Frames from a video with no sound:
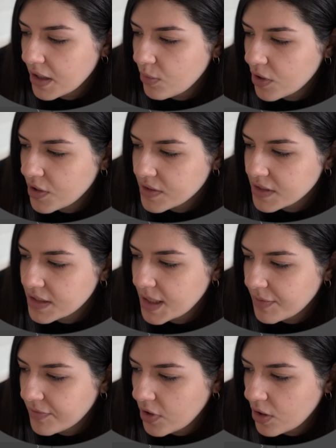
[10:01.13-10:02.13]
I want to use the
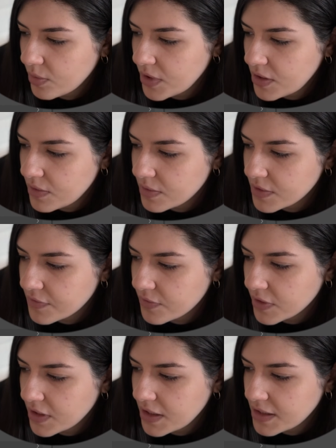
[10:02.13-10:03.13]
same font we used
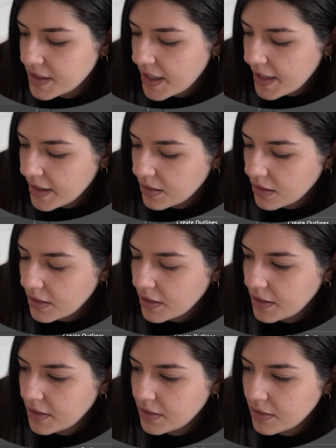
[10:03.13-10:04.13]
for the
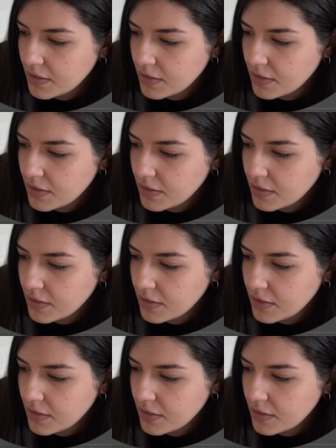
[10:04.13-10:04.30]
tagline.